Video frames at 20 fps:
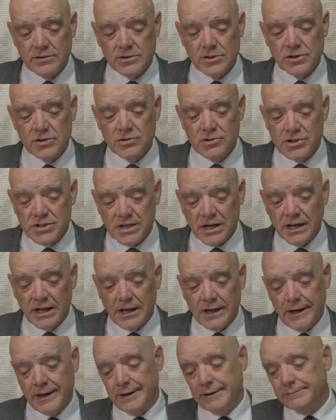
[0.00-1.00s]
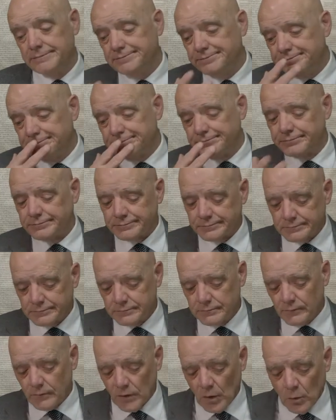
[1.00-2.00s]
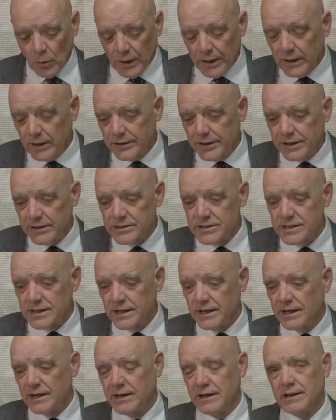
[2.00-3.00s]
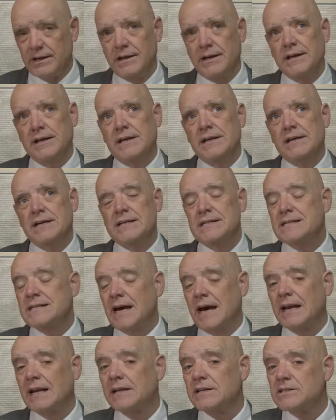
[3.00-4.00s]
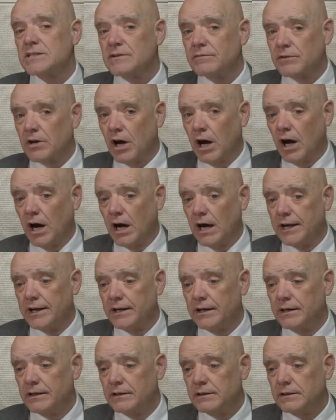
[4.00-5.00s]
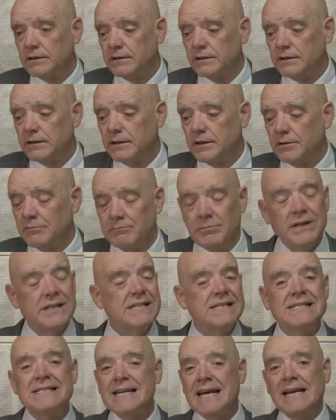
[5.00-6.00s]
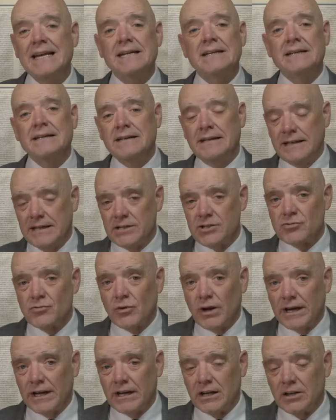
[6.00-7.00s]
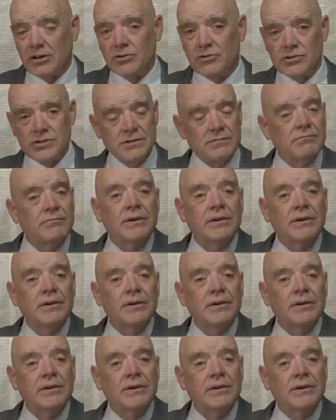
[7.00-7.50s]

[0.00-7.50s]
to say, well, there's a silence of God but Satan is running loose.